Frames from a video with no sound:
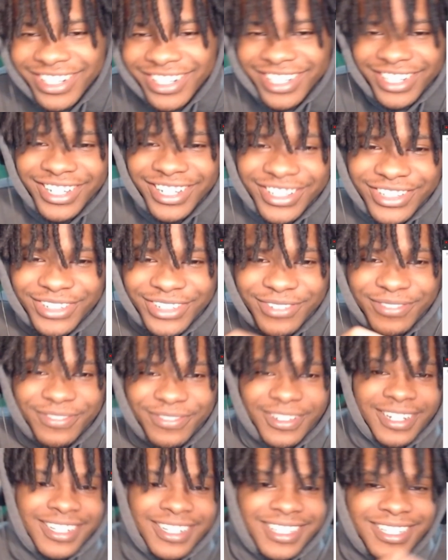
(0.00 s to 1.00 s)
another
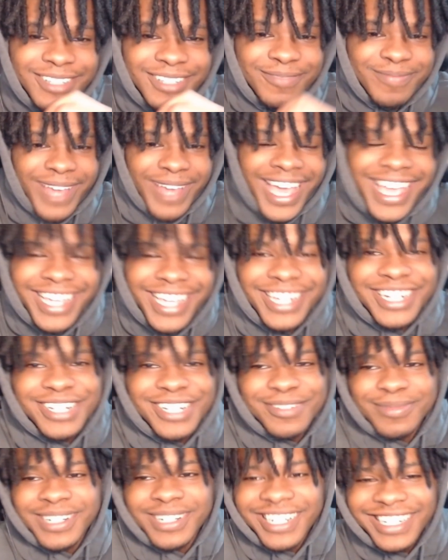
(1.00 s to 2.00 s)
fucking
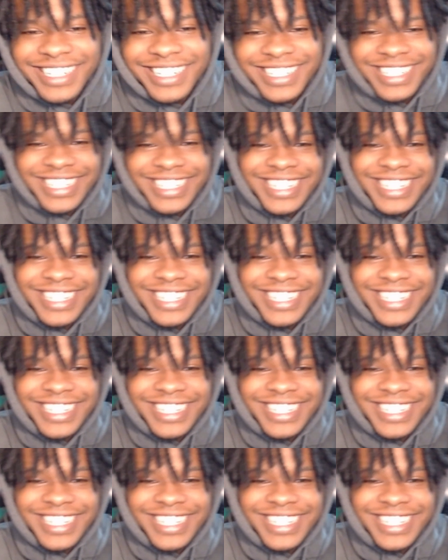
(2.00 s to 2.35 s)
banger, bruh.